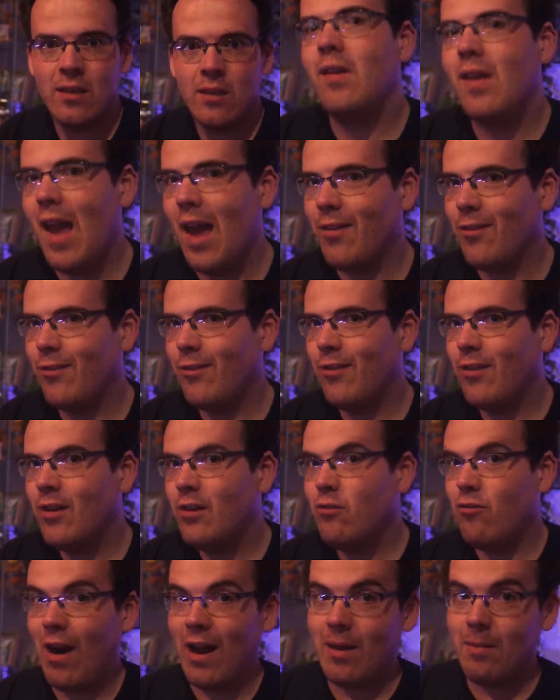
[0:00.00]
Yes,
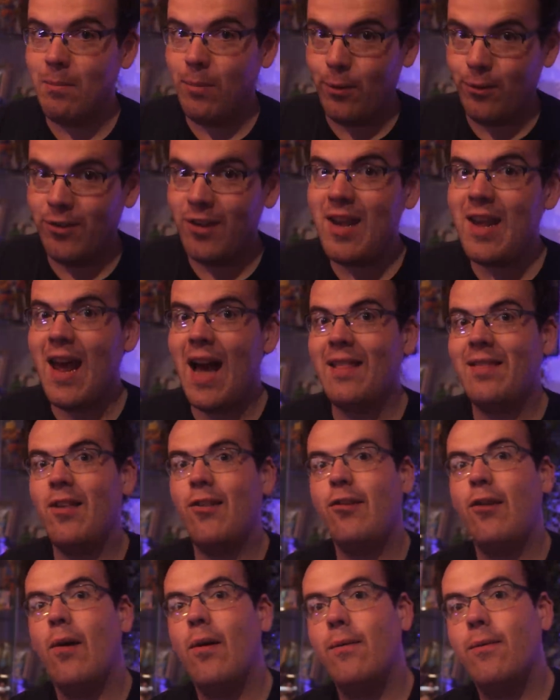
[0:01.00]
Dragon Ball Z had
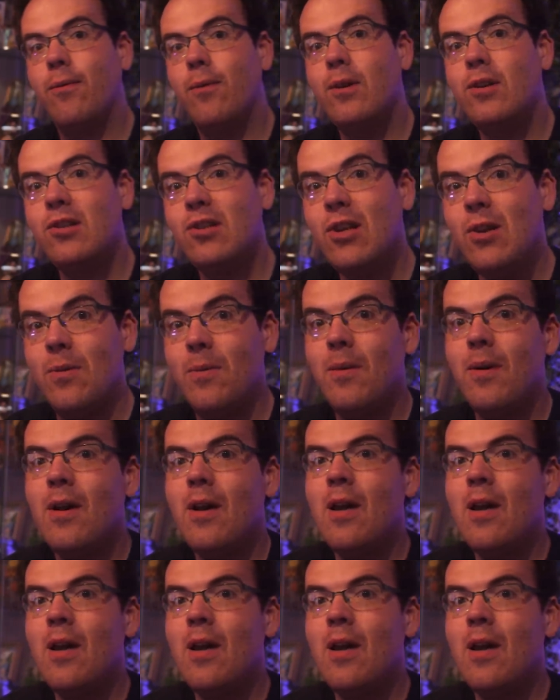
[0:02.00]
this going for it too,